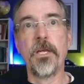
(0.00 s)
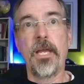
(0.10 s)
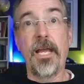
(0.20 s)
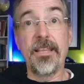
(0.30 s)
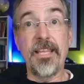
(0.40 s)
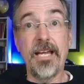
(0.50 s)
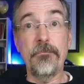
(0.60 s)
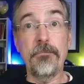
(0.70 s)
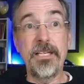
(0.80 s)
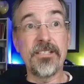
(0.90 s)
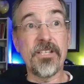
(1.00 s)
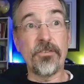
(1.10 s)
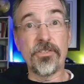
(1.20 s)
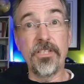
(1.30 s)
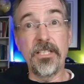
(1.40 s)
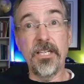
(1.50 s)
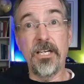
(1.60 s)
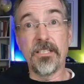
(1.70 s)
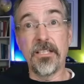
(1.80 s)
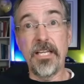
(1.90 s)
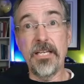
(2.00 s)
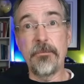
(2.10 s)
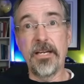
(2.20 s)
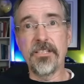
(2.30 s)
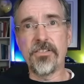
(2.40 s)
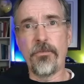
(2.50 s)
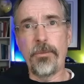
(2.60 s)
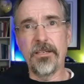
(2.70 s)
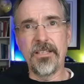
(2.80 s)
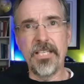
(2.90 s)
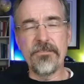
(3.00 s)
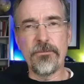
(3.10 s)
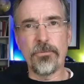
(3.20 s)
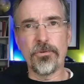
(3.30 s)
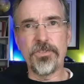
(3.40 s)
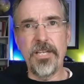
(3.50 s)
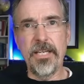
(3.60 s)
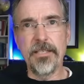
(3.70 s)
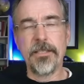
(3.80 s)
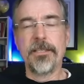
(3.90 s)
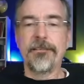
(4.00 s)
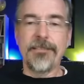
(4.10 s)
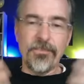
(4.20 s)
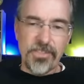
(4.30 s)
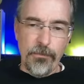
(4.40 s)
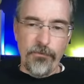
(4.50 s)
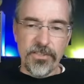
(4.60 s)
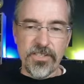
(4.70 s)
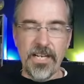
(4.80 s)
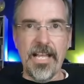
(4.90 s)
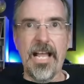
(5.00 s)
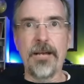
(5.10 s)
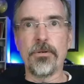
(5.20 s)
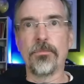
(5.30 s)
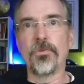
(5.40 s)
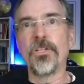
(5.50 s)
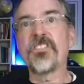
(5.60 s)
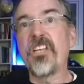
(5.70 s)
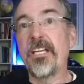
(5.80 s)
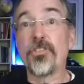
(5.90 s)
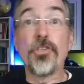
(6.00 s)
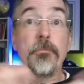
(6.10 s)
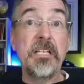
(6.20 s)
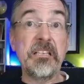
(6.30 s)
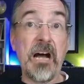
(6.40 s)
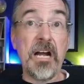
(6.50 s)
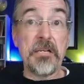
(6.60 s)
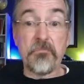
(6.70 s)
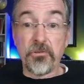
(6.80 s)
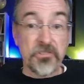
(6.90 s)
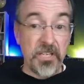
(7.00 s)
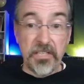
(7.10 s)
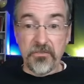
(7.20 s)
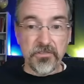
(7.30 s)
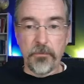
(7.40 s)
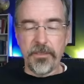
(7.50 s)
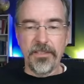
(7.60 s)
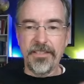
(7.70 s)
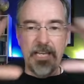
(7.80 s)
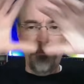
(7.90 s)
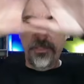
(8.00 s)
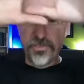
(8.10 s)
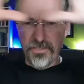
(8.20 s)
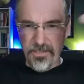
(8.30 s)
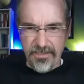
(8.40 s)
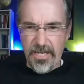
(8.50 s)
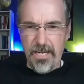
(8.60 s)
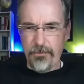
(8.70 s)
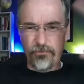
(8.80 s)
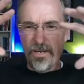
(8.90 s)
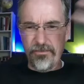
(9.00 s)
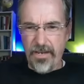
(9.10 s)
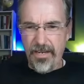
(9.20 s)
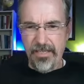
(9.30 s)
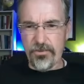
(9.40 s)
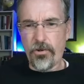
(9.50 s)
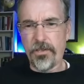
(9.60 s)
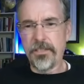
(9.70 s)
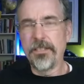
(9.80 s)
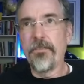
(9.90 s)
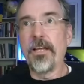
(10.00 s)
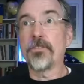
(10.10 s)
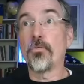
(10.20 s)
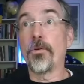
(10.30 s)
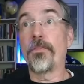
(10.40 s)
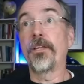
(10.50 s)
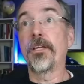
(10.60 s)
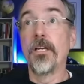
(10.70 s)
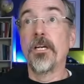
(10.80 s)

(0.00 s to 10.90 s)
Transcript: And that means that they're sitting on a landmass of about 11%. Now, some of it's not habitable. Let's say it should be 9% or something like that because of the top around Antarctica and that sort of thing.